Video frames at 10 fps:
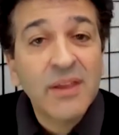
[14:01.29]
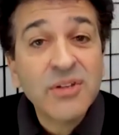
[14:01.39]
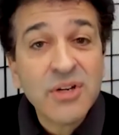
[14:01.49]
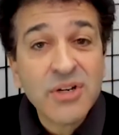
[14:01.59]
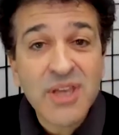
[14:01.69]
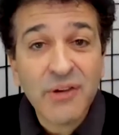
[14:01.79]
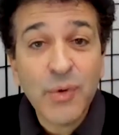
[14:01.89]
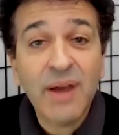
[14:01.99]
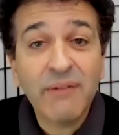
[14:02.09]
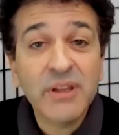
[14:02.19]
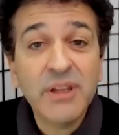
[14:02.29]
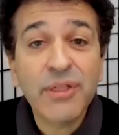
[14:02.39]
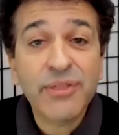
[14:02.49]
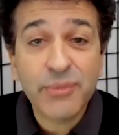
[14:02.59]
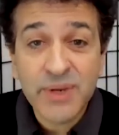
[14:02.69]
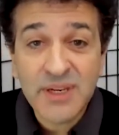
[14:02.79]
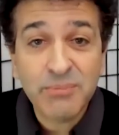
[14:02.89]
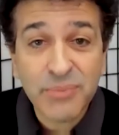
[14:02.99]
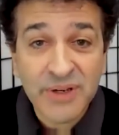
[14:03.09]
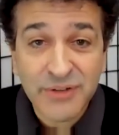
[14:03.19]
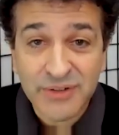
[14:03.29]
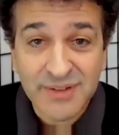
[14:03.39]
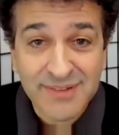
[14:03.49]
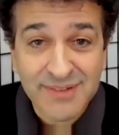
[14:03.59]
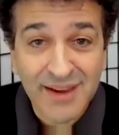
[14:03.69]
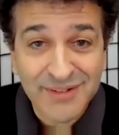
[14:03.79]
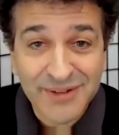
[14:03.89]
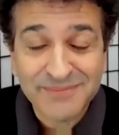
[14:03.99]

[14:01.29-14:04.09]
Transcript: Turns out you have little 3D printers inside you,